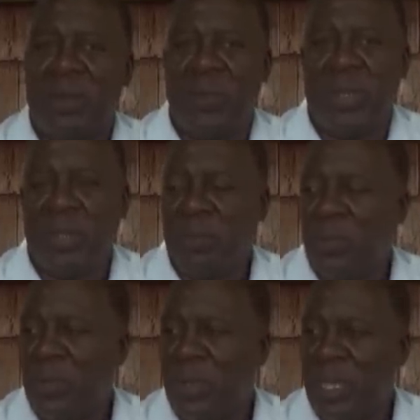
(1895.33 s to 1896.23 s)
then went up
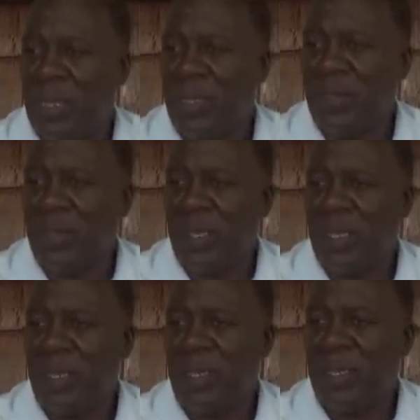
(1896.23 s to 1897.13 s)
to the United
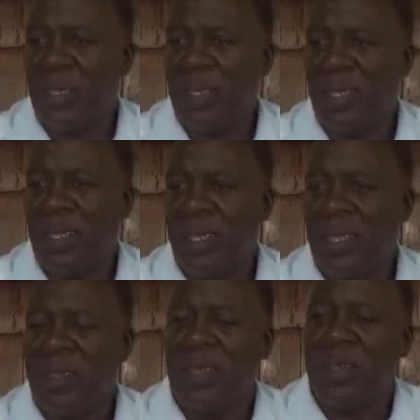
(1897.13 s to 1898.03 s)
States.
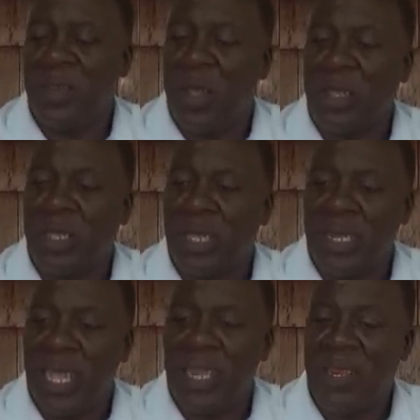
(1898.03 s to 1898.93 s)
Dr.
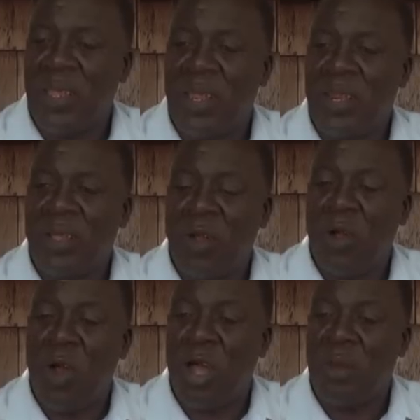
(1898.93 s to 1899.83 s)
Daniel
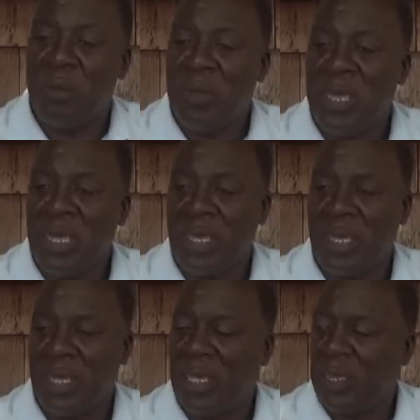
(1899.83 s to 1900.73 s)
called me
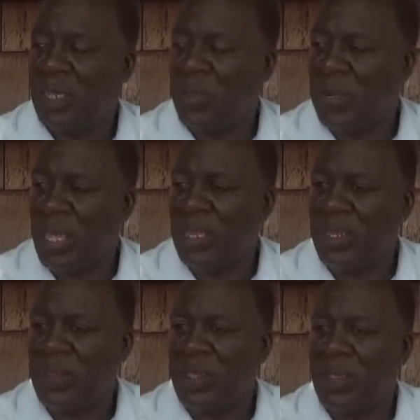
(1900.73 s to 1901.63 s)
in the
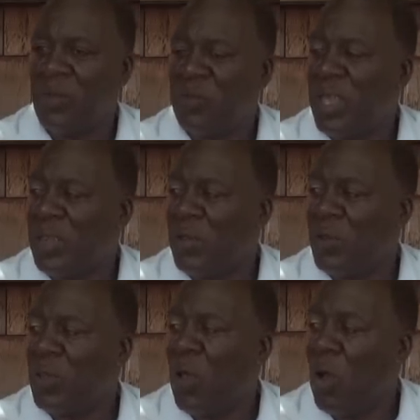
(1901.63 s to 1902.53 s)
United States to find
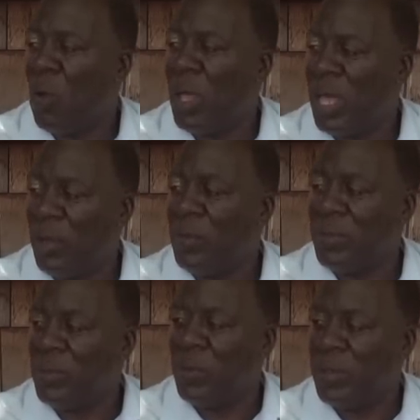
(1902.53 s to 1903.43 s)
out how I
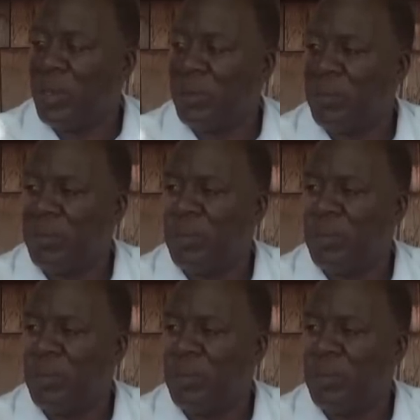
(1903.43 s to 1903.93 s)
was doing.